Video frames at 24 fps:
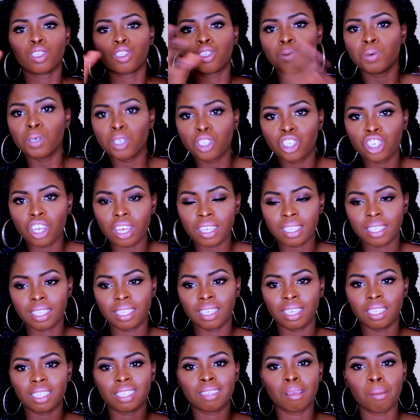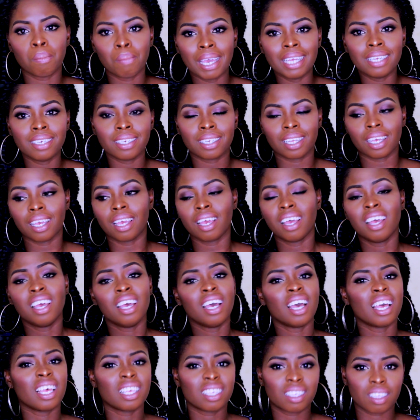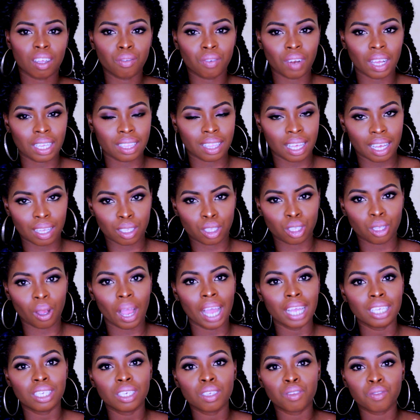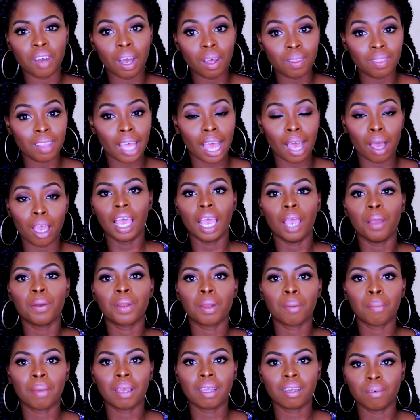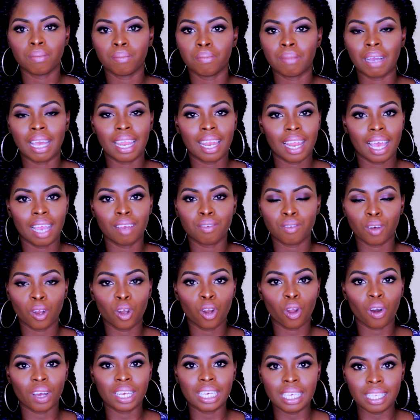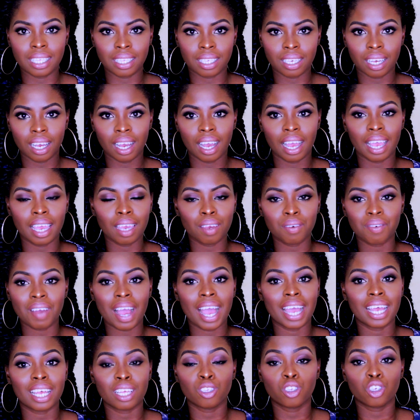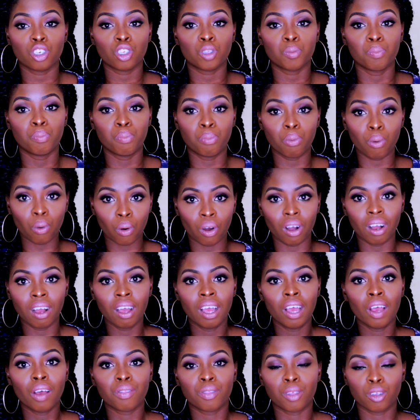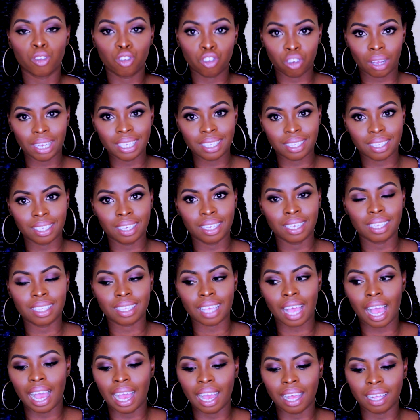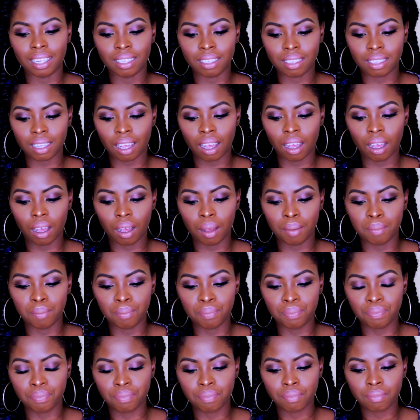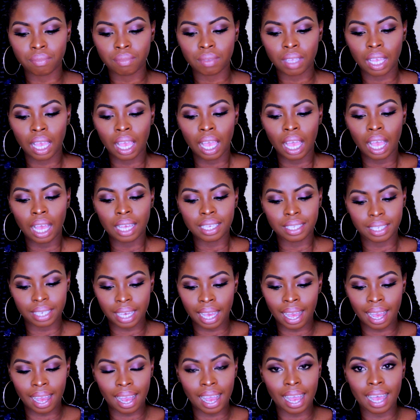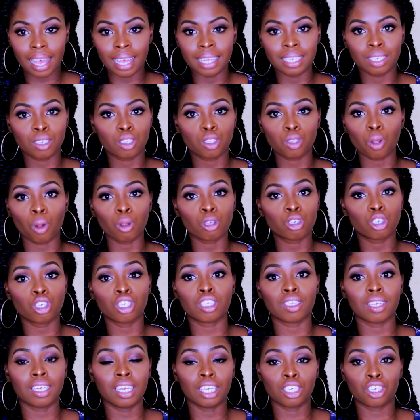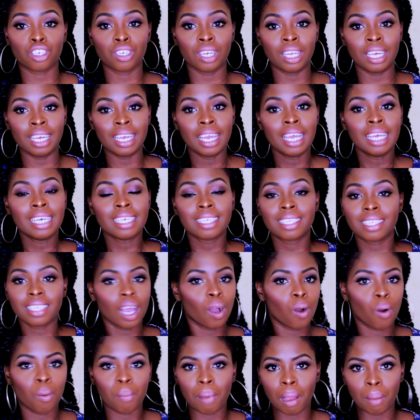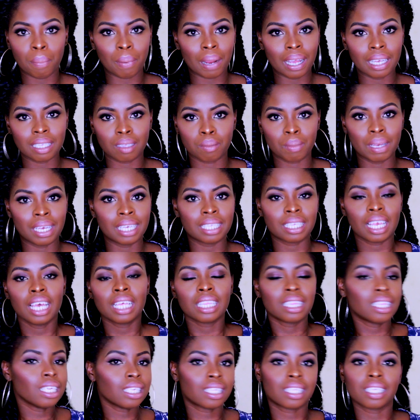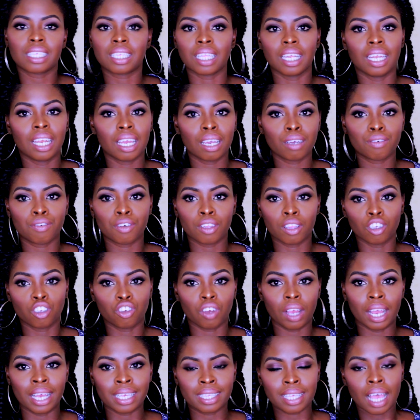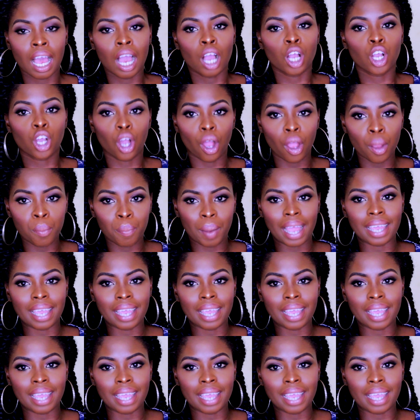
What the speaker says: to adjust it, to mend it and stuff like that. So I just found that it would have made my life a lot easier if I had just bought the dresses. And yeah, and so just literally sent all my bridesmaids, this is the link for the dress, go